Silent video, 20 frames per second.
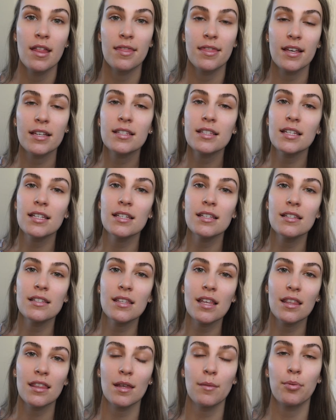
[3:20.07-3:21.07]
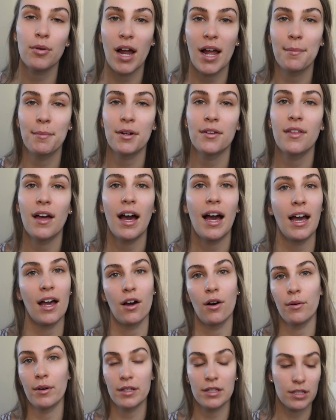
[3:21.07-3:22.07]
This is the primer that I
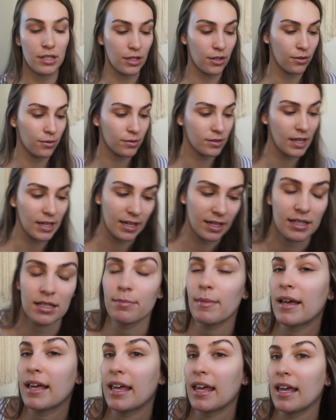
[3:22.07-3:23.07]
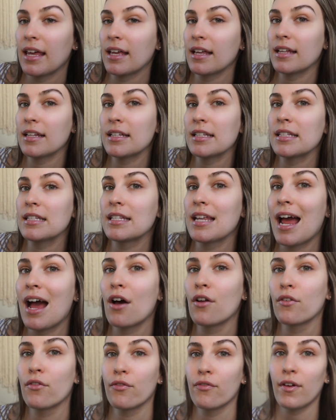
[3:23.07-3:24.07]
always use. Like it's my hands
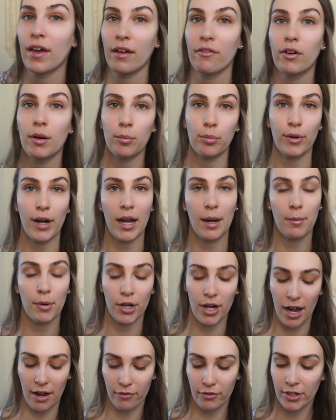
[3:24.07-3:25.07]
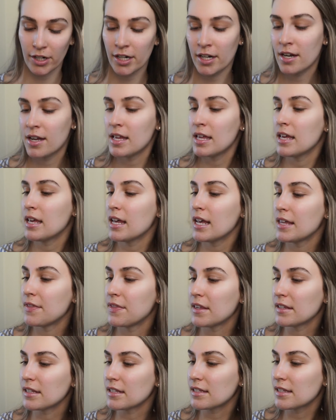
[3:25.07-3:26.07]
down favorite primer ever.
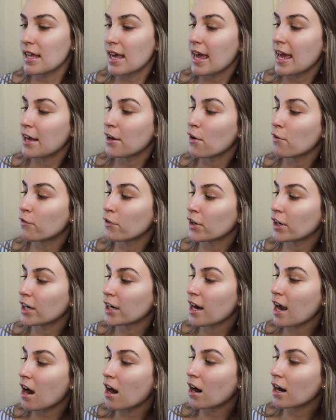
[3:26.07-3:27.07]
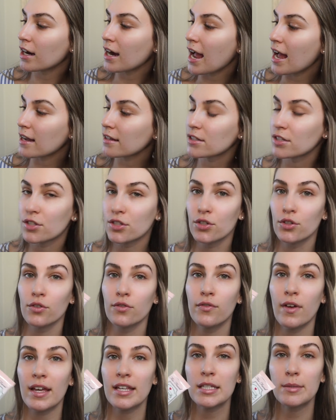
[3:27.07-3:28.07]
And this is the HangoverRx Too
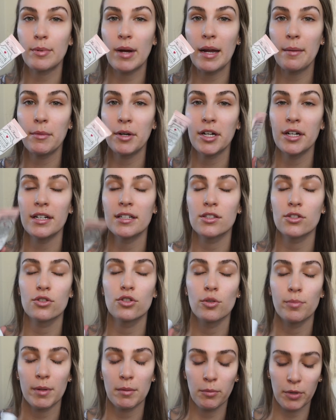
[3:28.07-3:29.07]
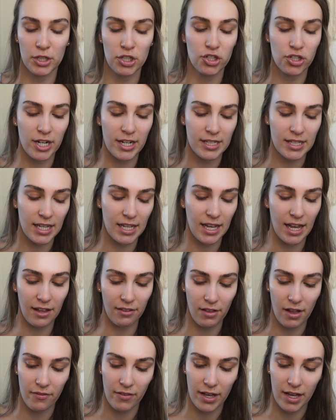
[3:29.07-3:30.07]
Faced Primer. It's super moisturizing. I
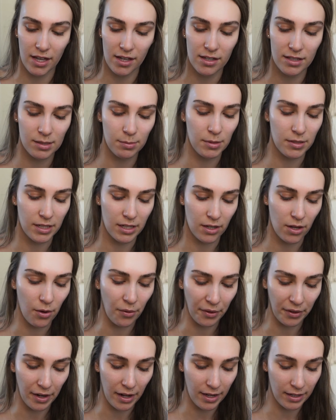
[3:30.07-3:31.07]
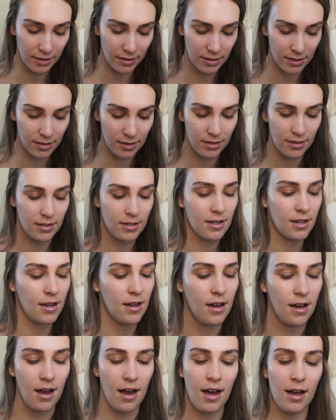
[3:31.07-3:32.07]
love it. It smells like coconuts.
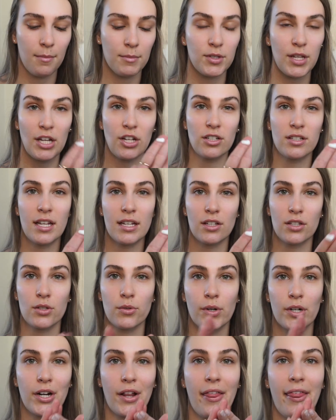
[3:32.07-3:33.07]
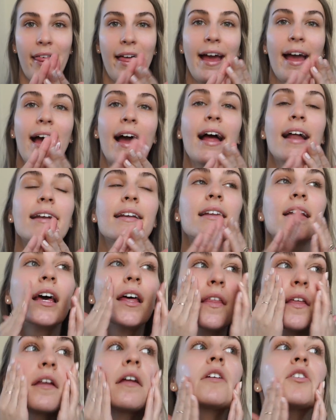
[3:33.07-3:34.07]
So I just take a squirt of that
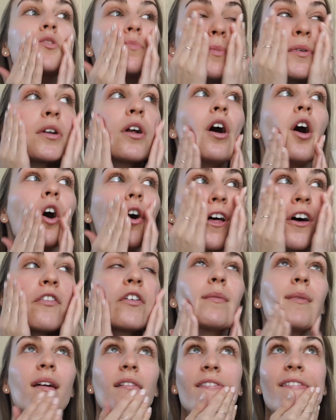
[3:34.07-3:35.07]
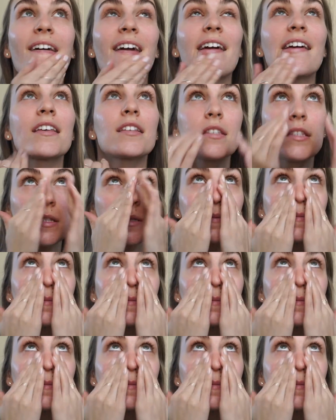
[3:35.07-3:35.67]
and then I just put it all over my face,